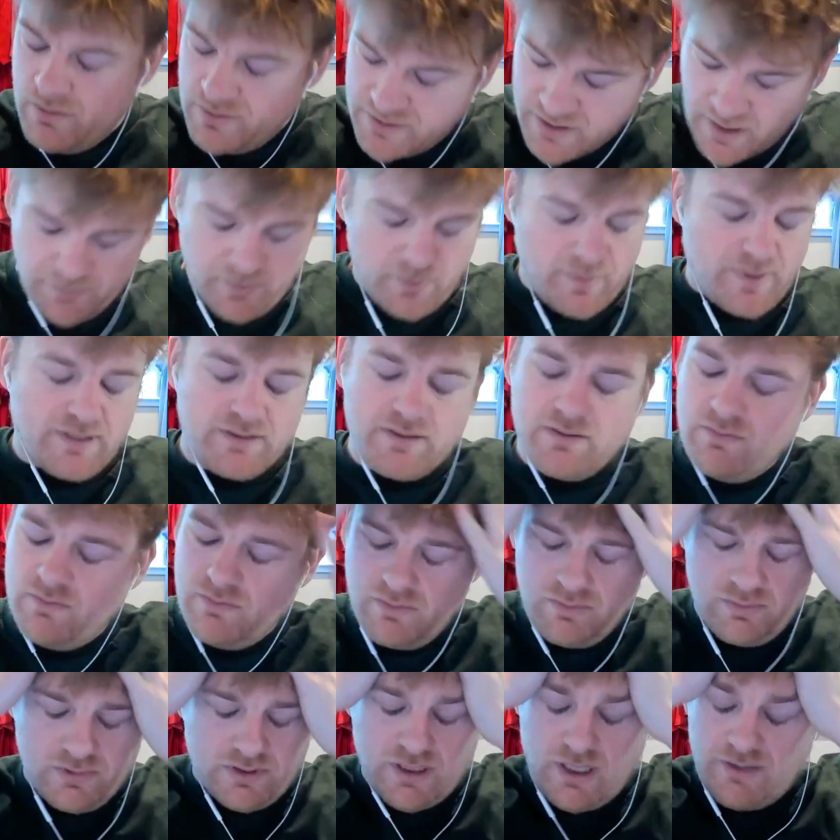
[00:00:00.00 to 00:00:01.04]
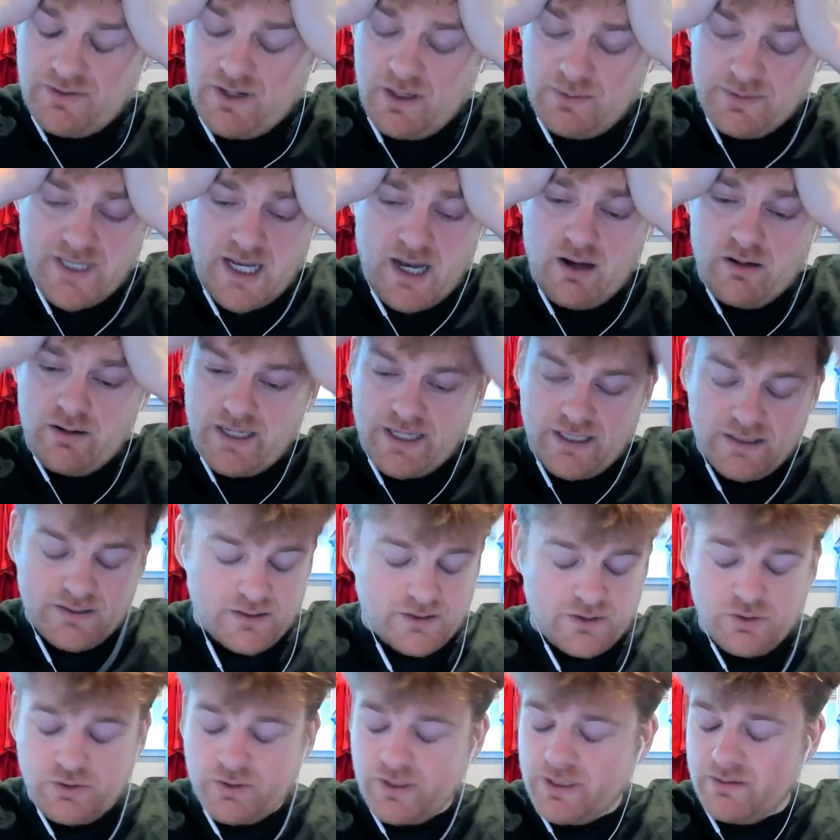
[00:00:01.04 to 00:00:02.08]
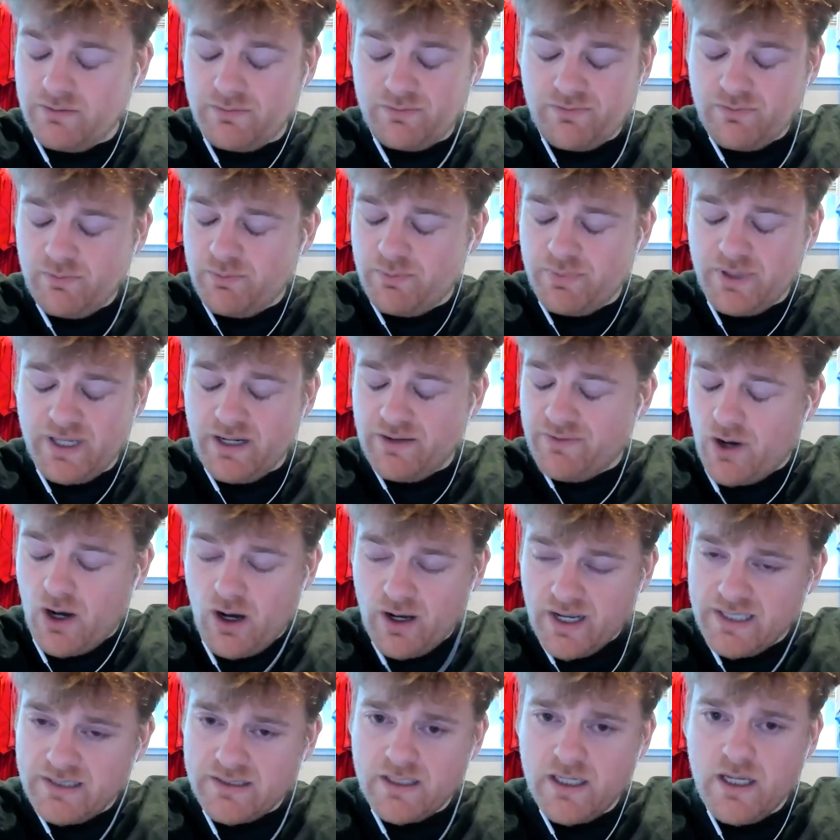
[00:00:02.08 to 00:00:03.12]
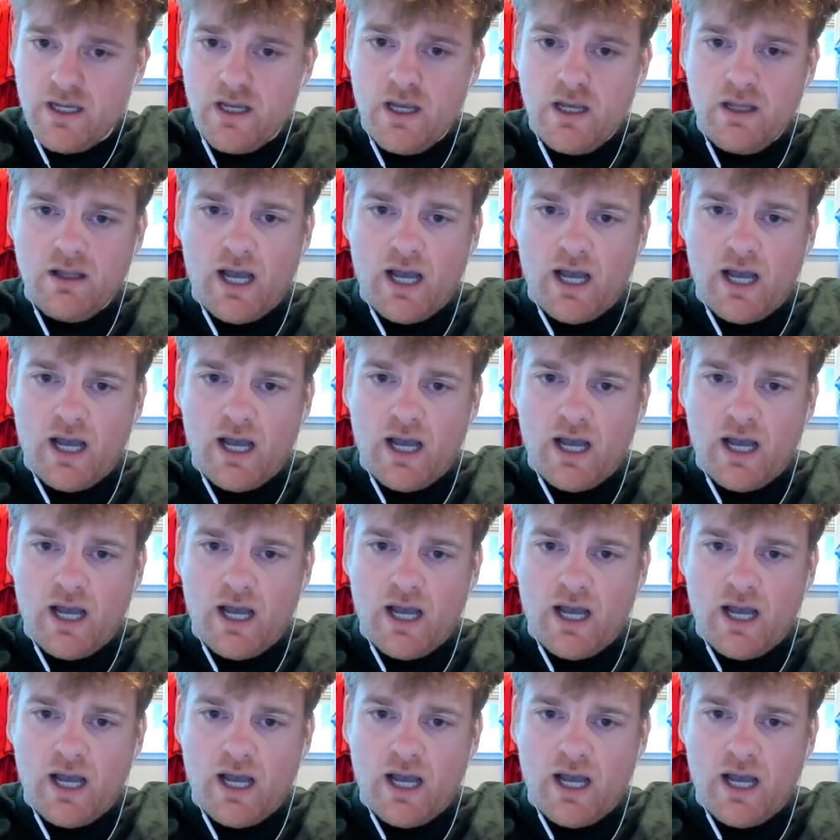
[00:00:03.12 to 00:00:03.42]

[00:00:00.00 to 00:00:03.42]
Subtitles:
supplements stuff comes out. I guess it's usually beginning of August.